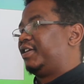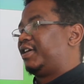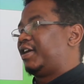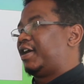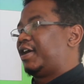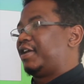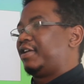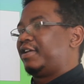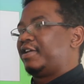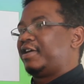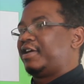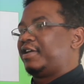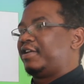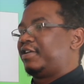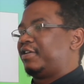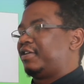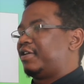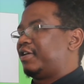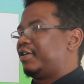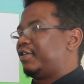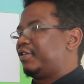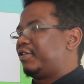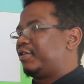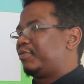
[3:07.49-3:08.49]

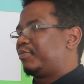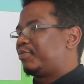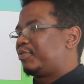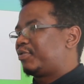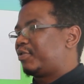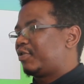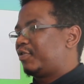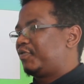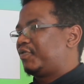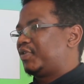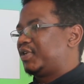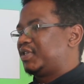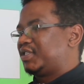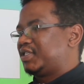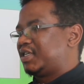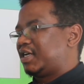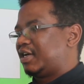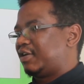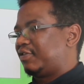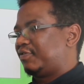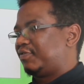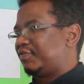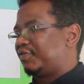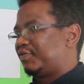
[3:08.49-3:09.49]
And the prophets
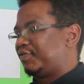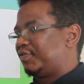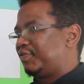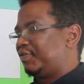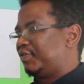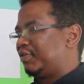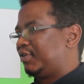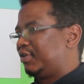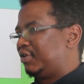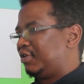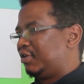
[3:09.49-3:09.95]
have